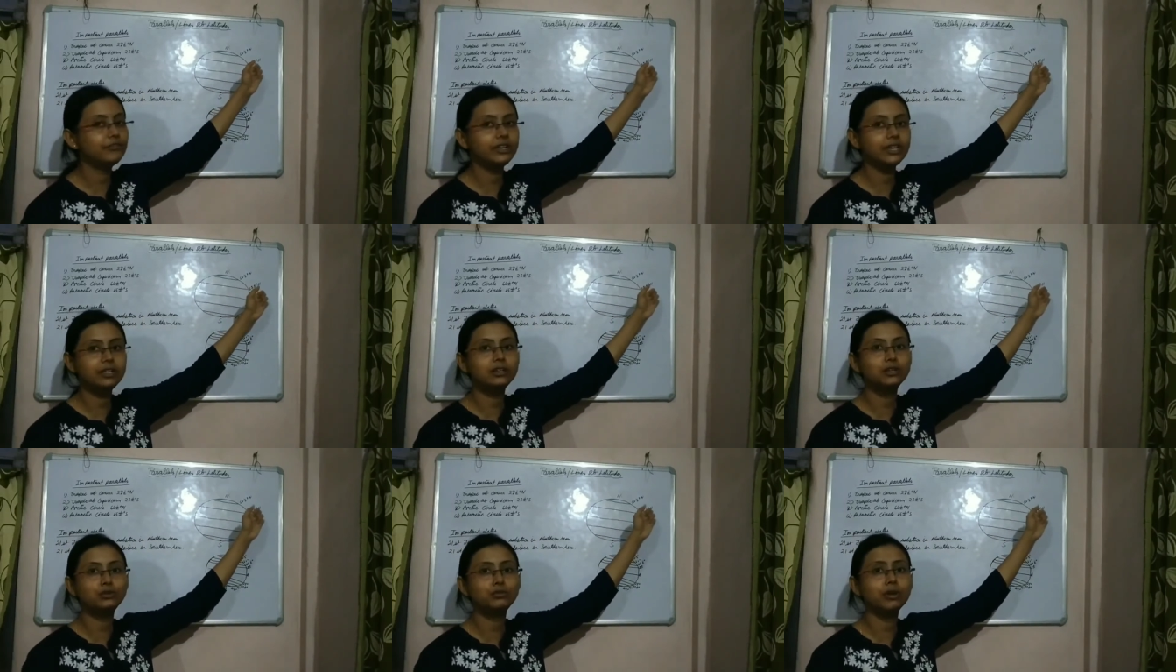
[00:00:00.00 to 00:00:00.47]

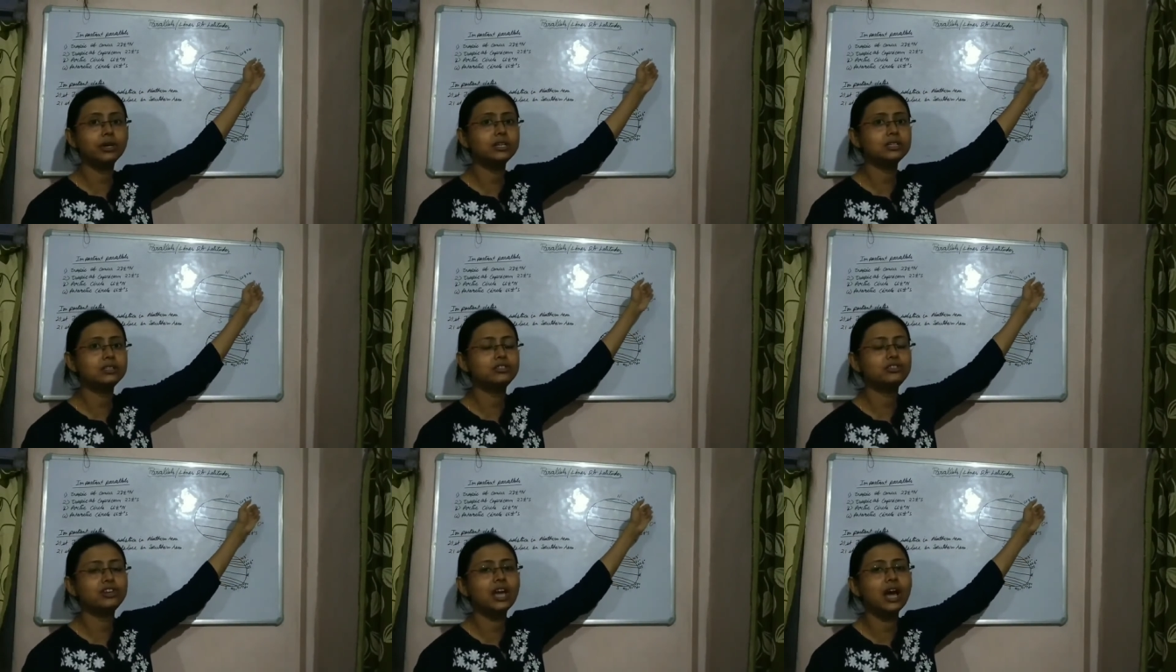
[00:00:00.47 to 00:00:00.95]
degree,
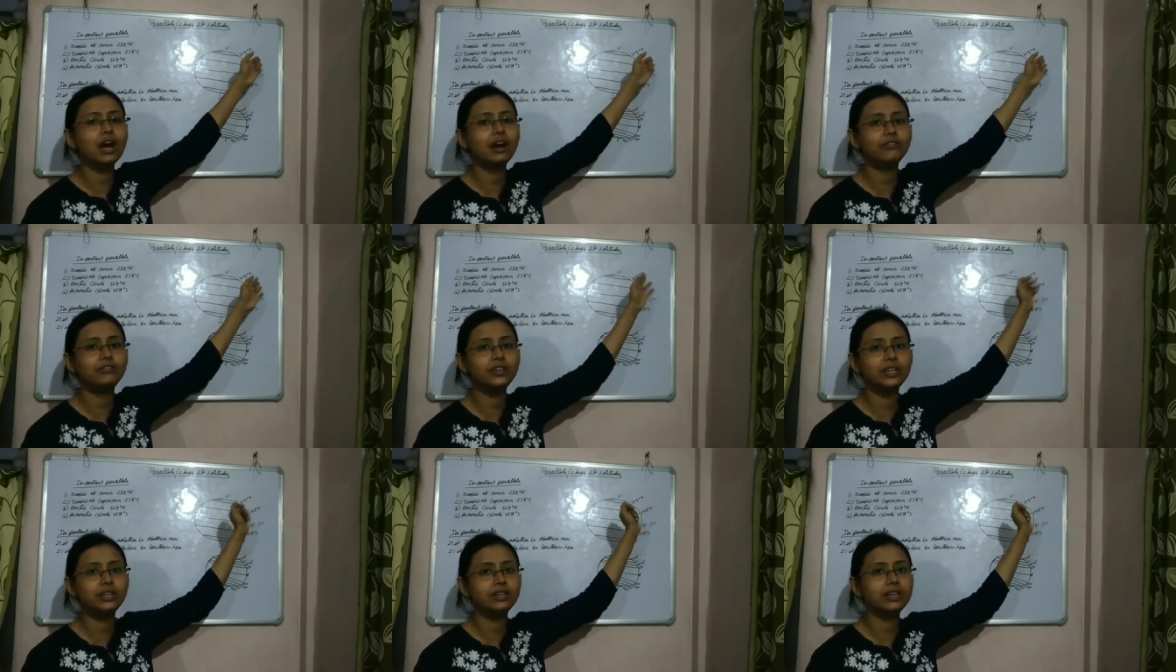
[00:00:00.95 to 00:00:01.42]
23
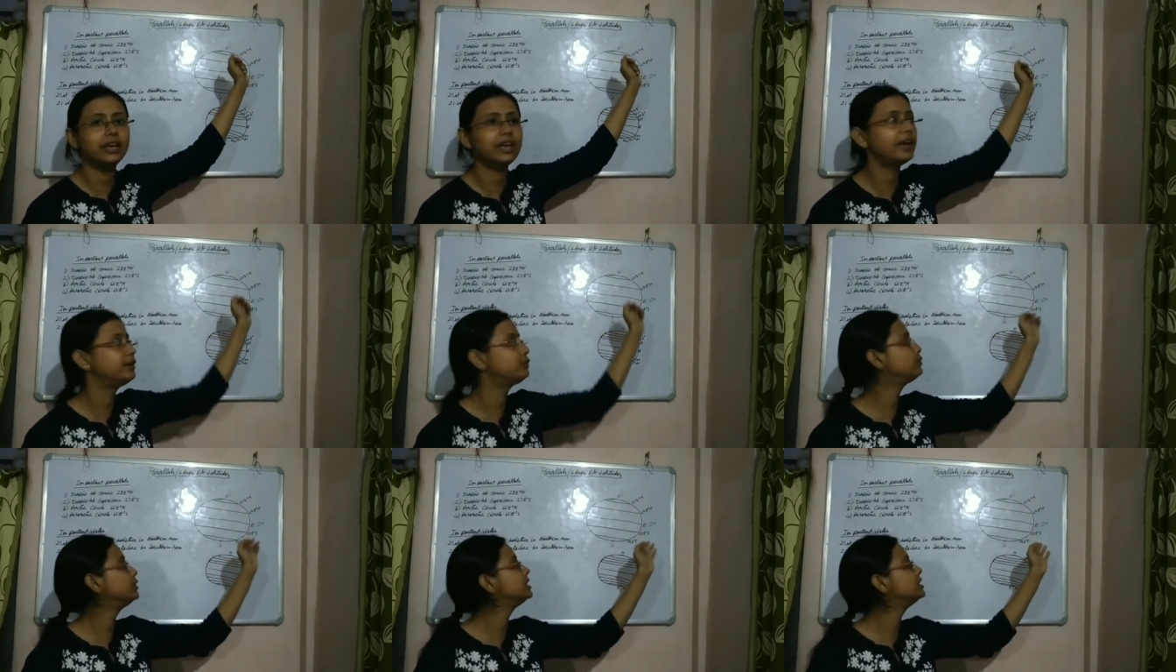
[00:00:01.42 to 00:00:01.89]
half degree
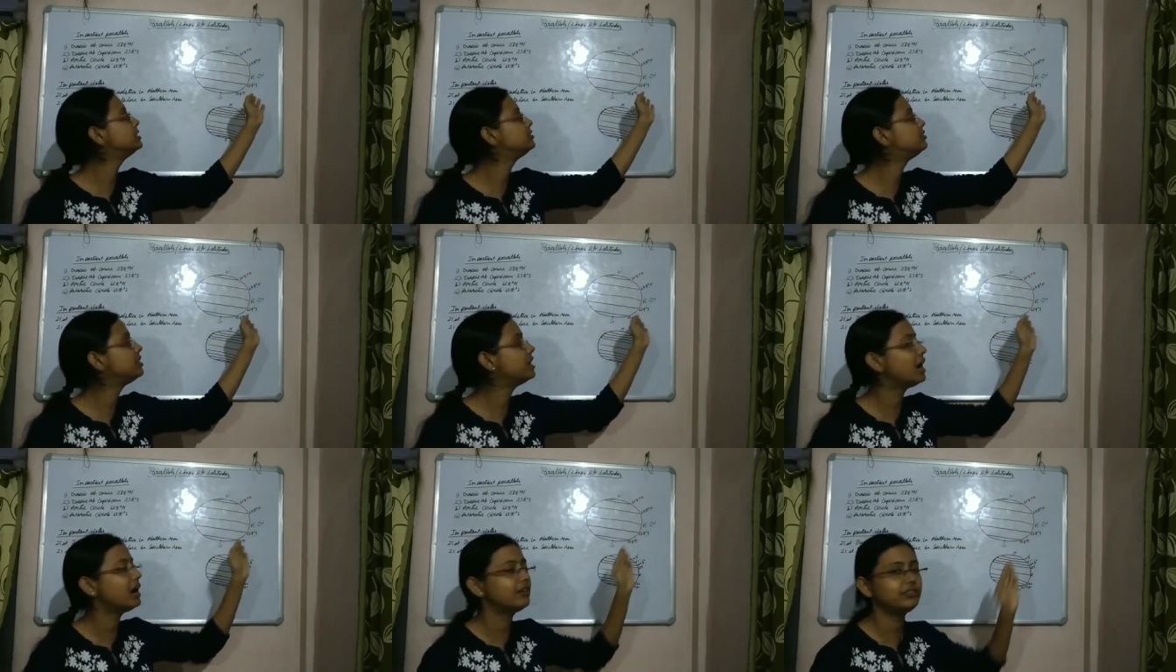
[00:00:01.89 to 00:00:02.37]
N, 23
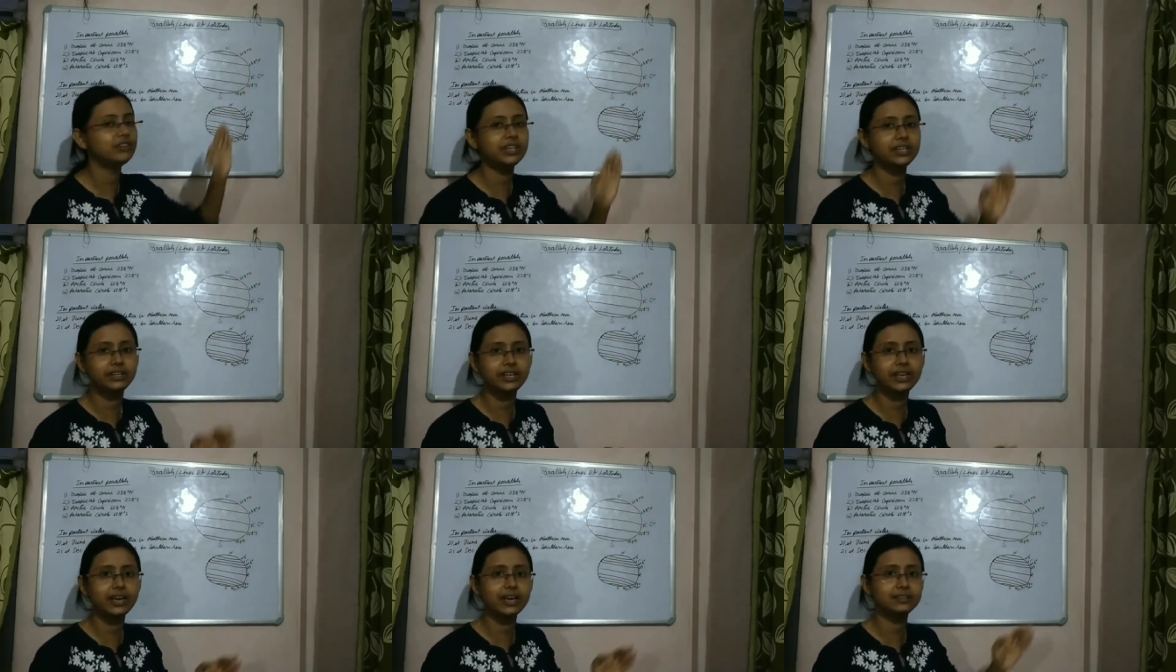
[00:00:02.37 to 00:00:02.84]
half
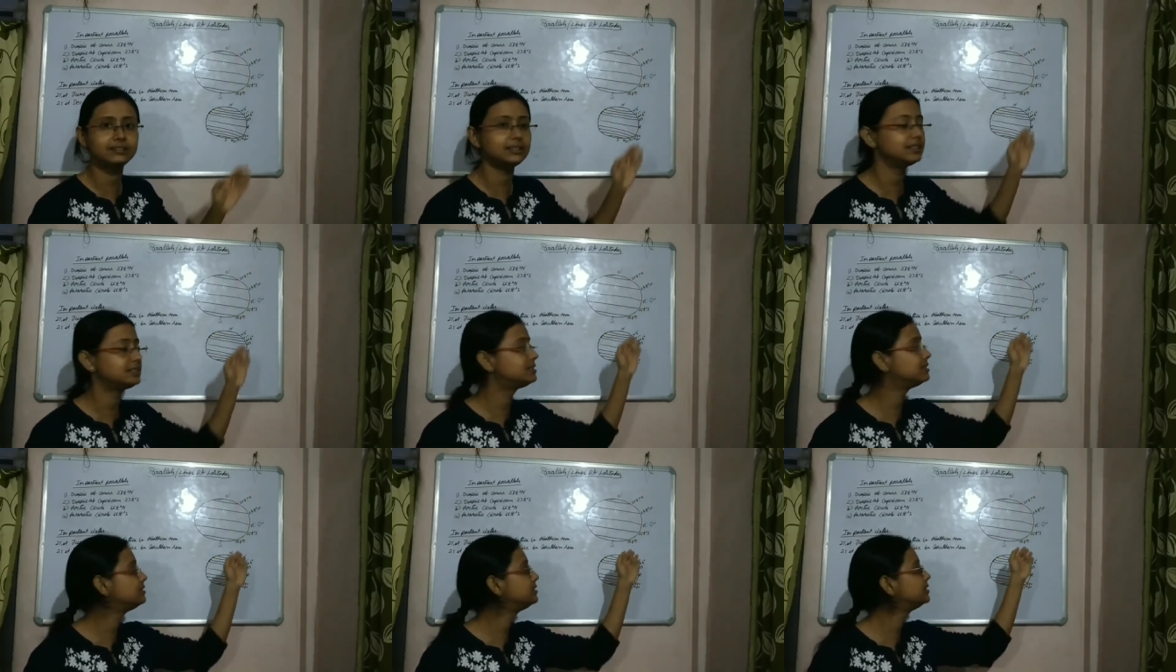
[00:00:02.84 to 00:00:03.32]
degree S,
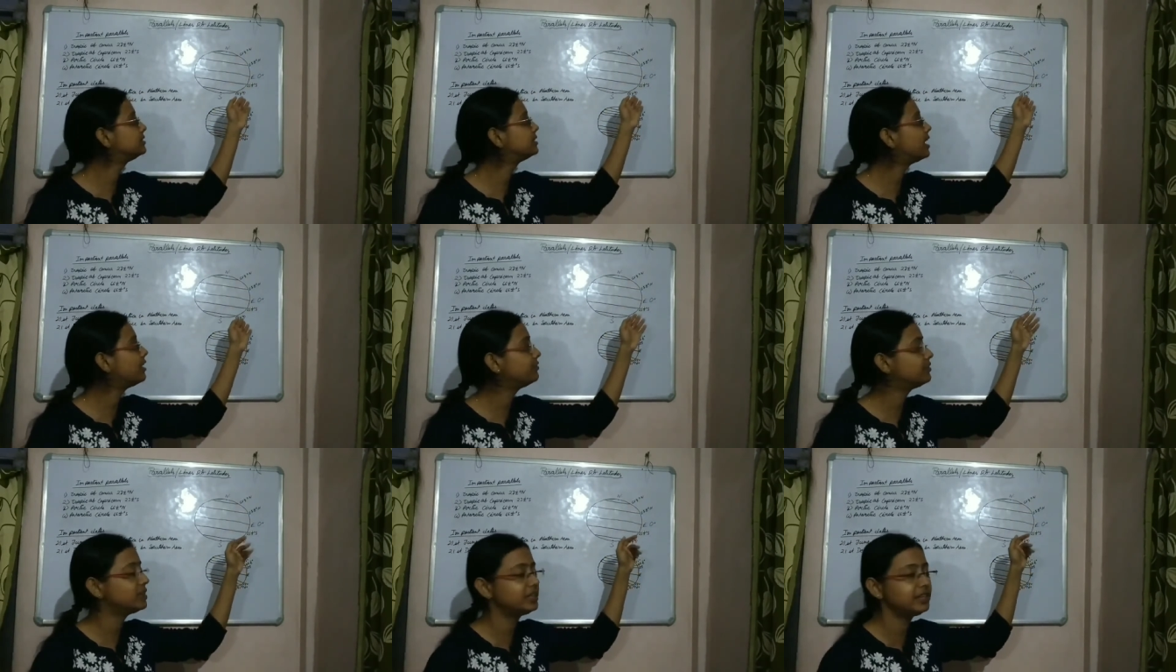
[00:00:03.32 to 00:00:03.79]
66
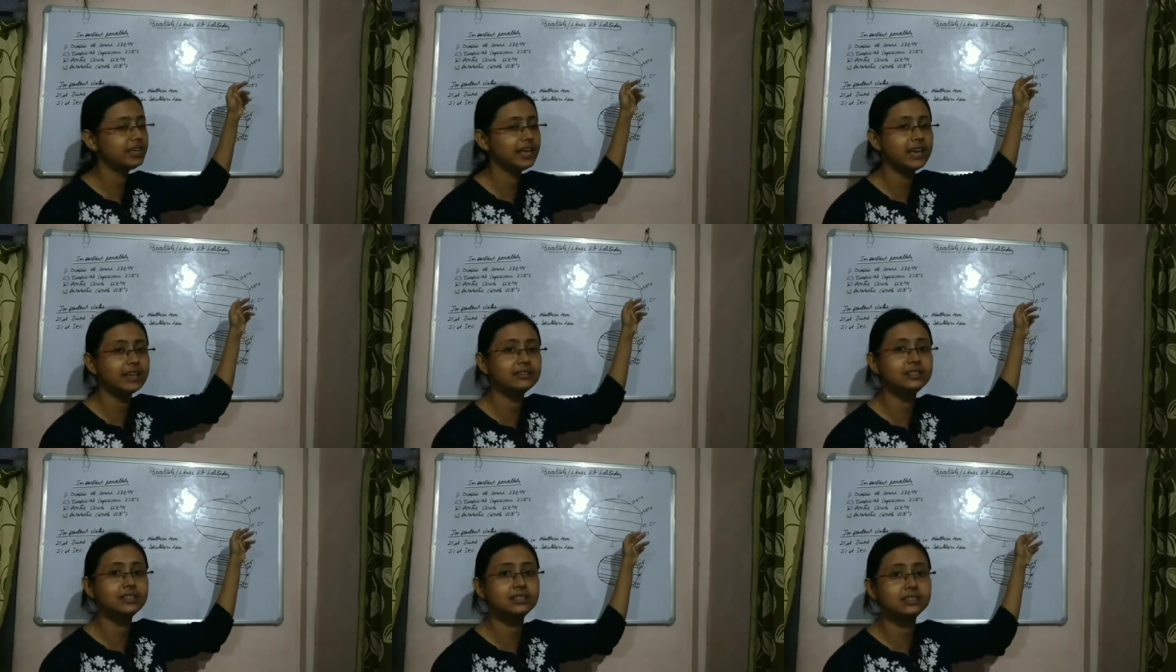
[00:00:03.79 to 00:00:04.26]
half degree
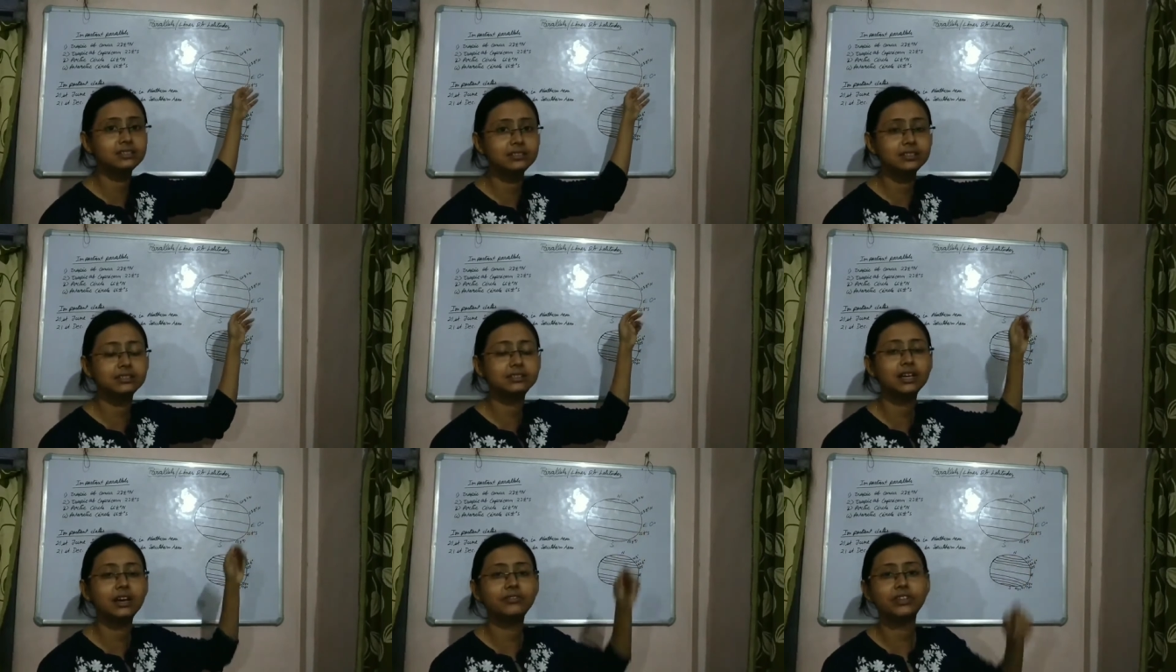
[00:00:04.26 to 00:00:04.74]
N,
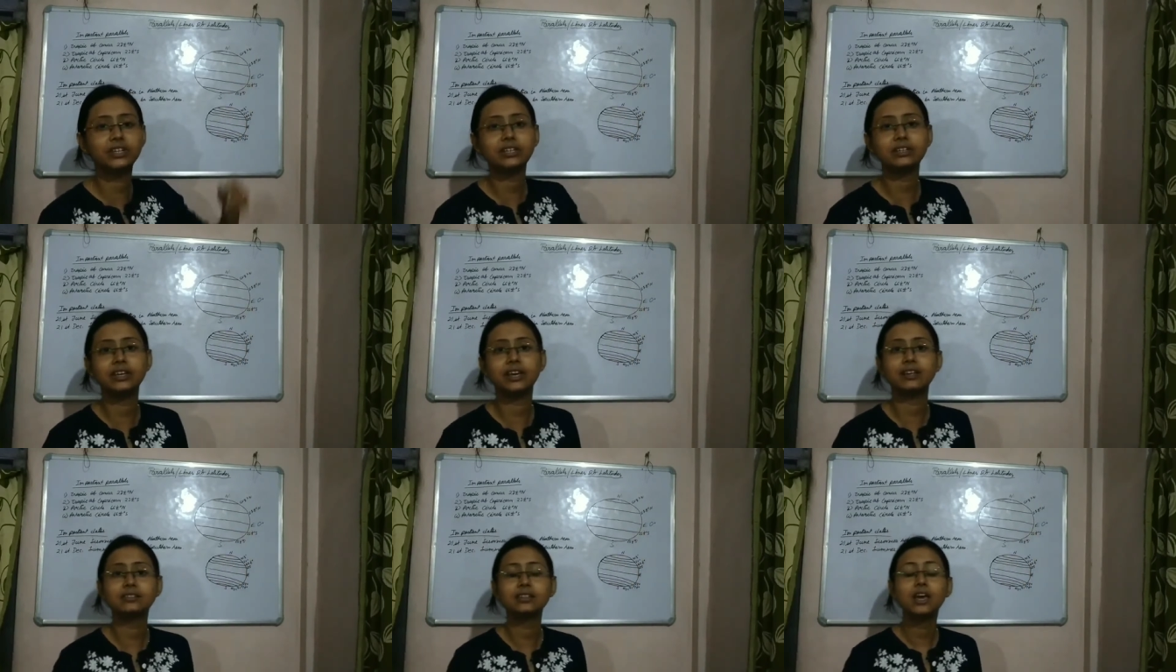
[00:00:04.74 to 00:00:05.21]
66 half
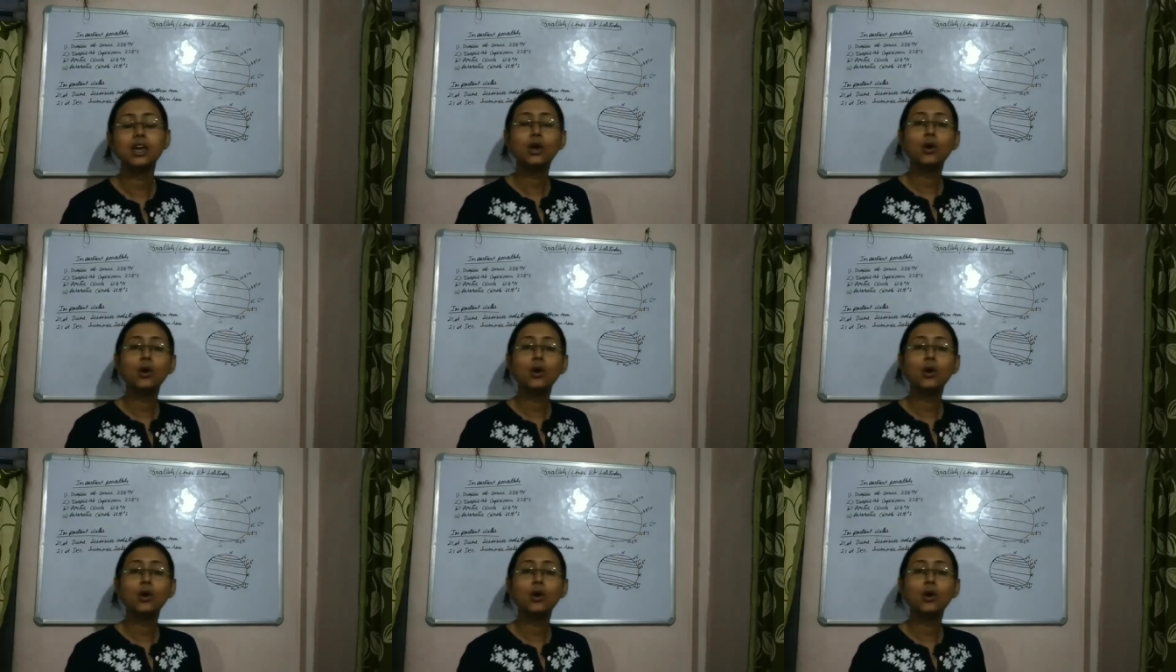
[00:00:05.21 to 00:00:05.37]
degree S,